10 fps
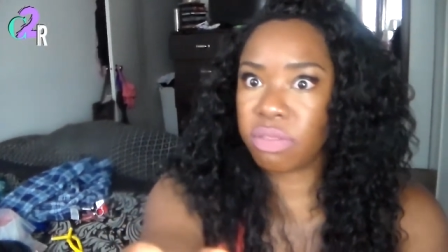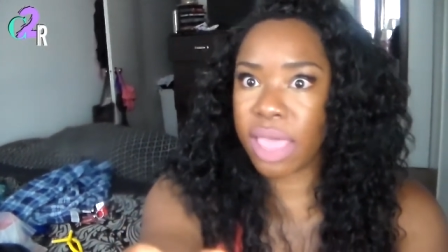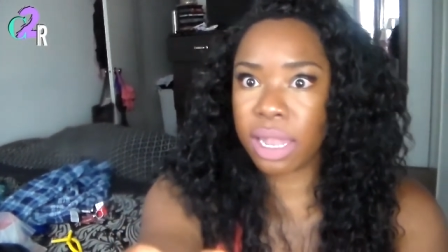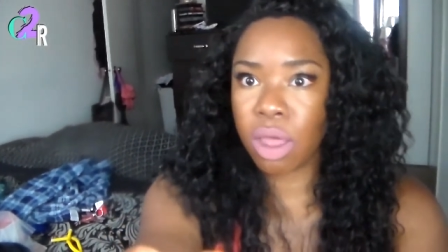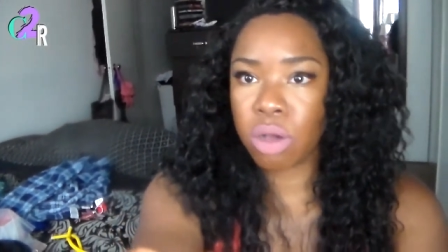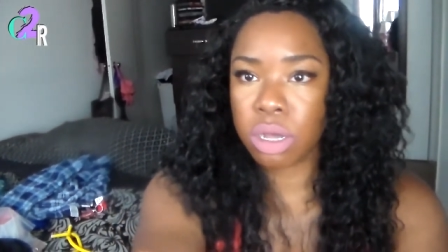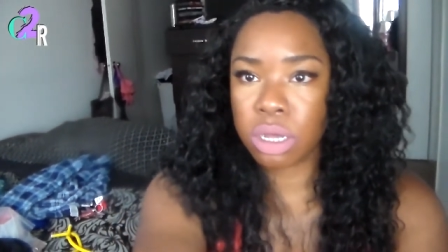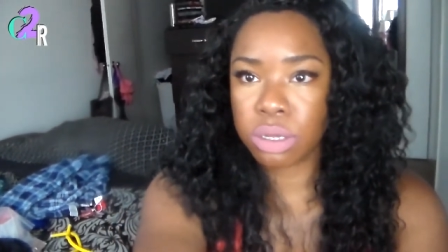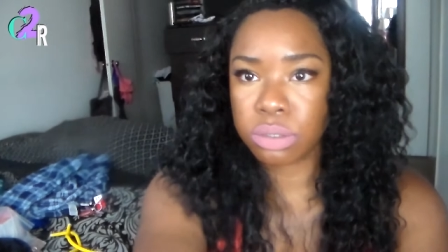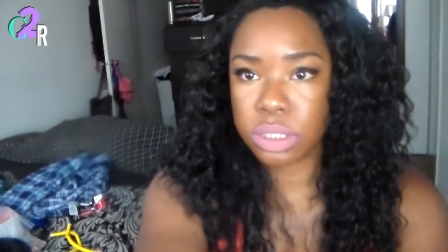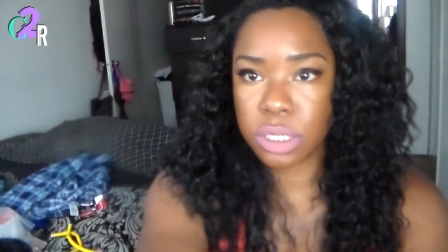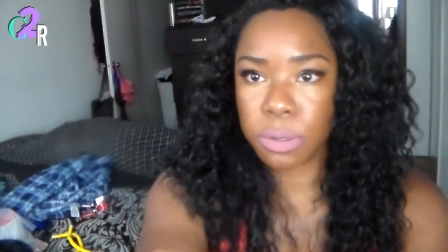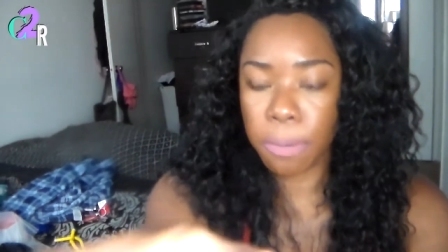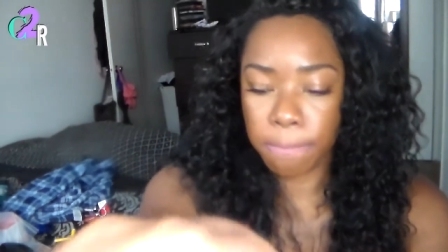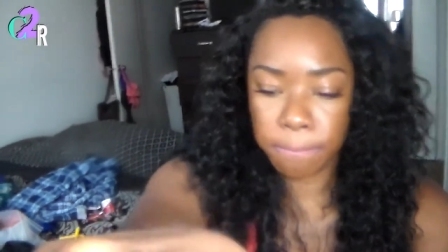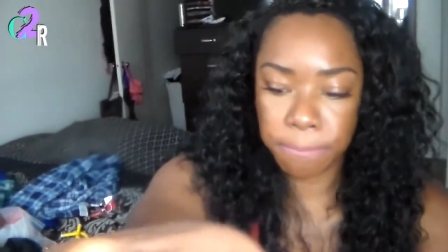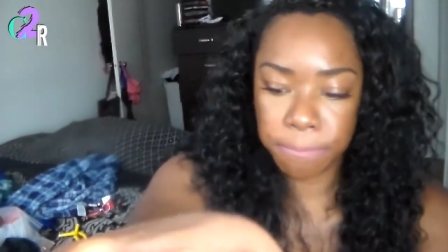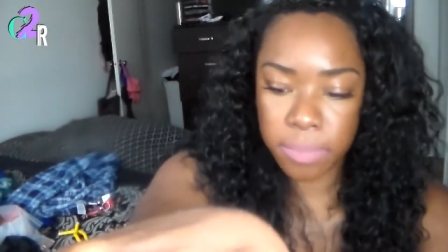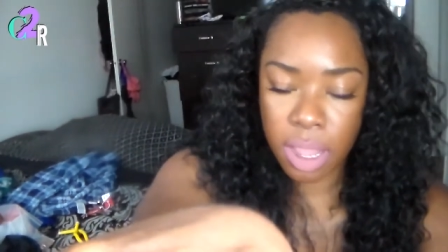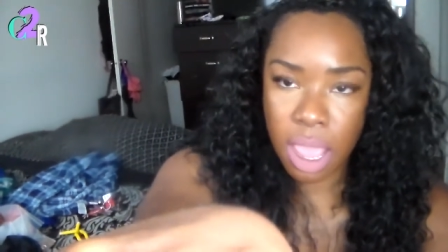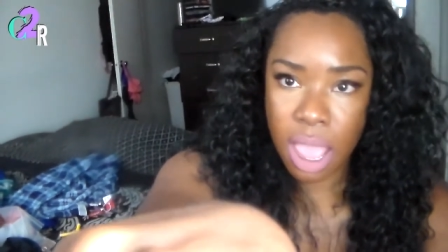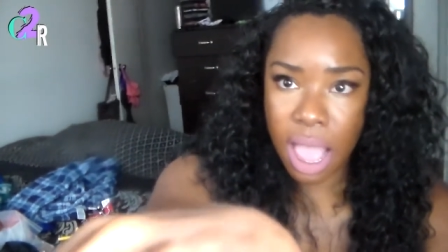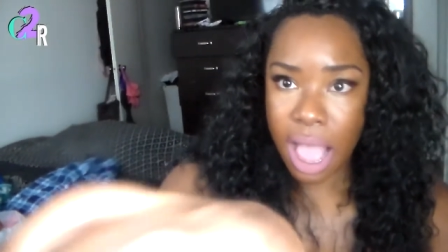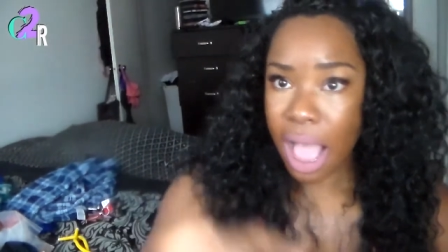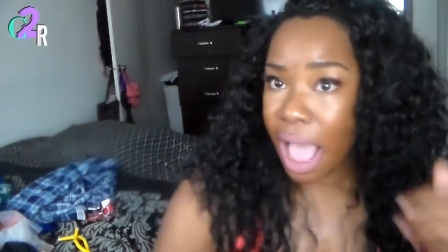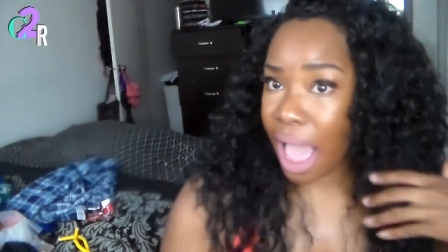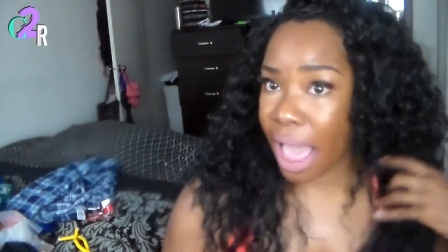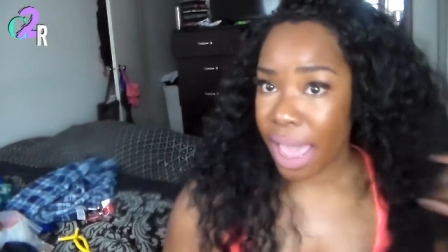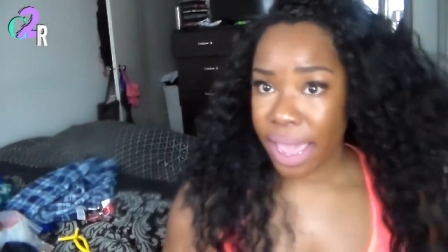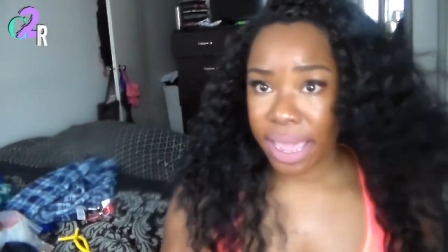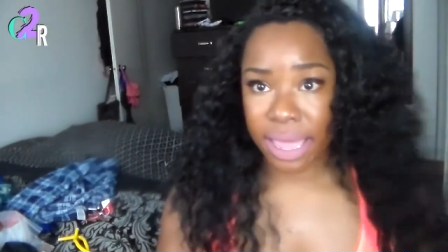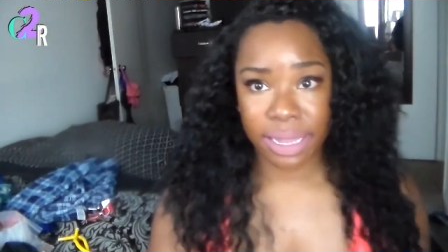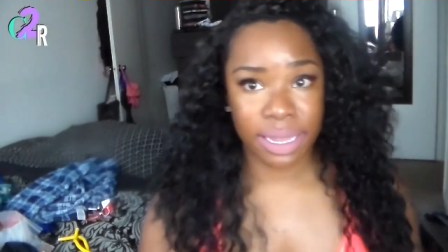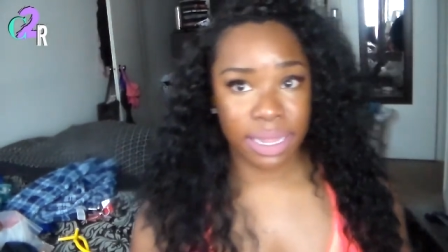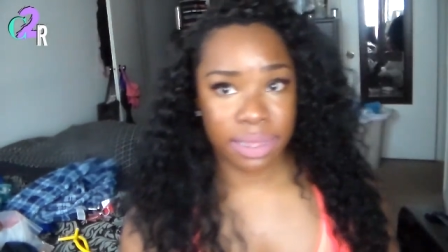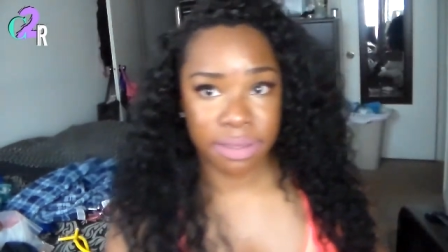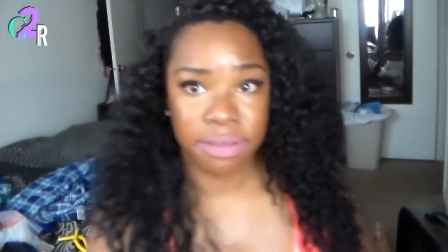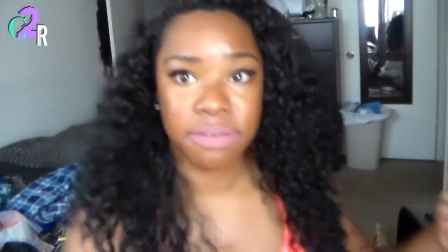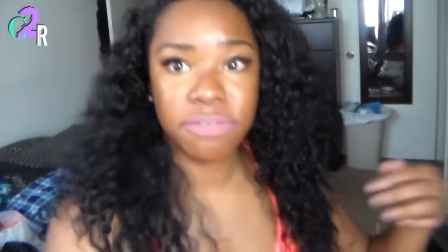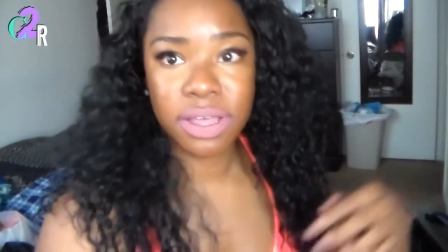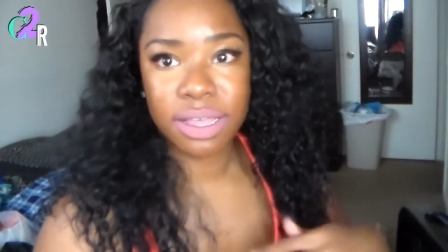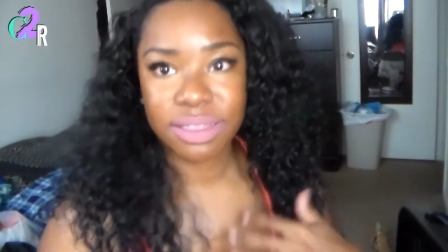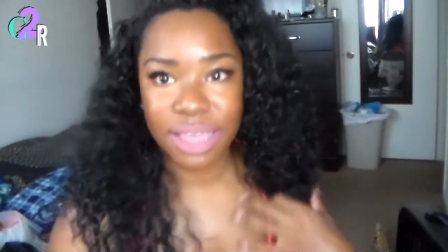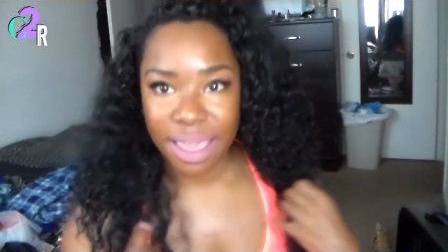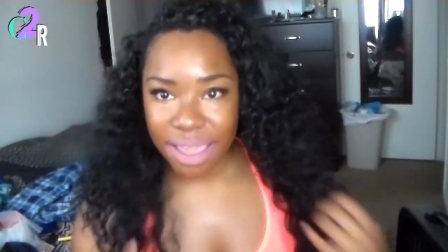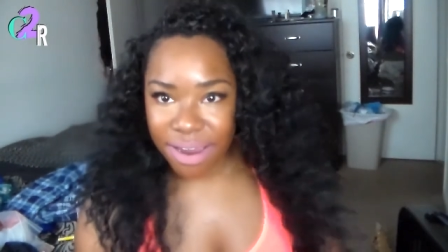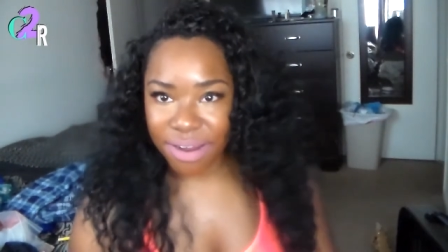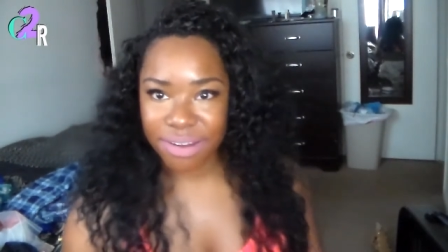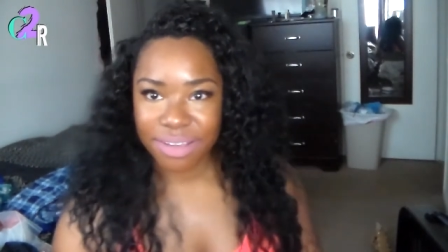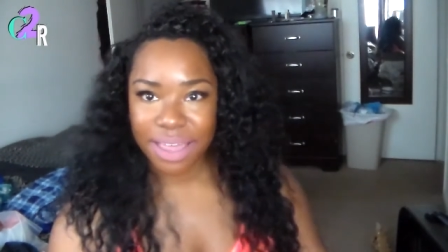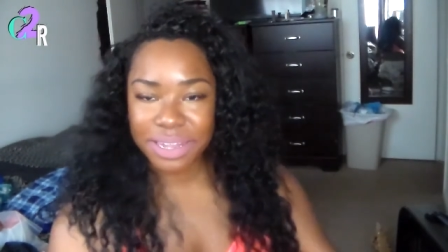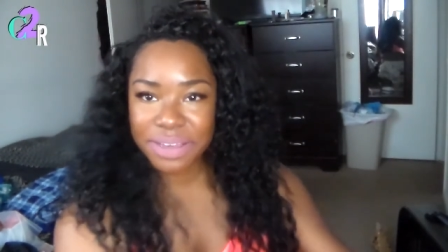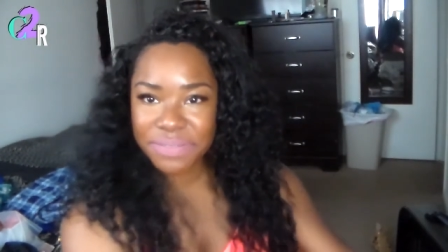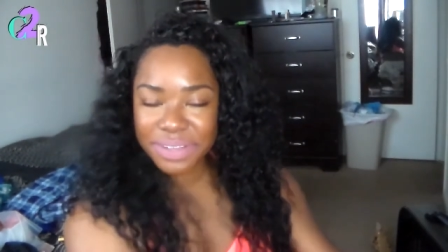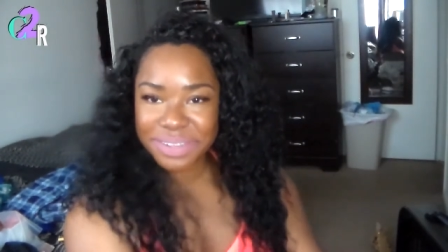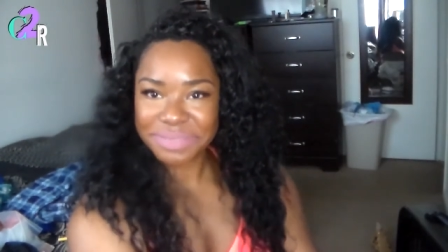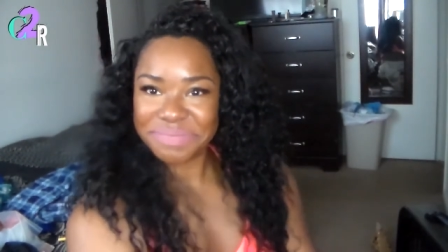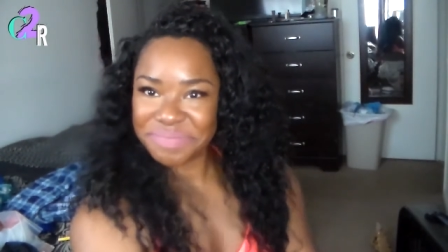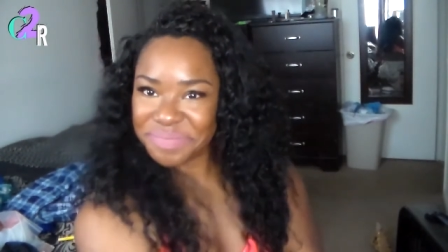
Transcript: that long ago. So I love the hair. I love it.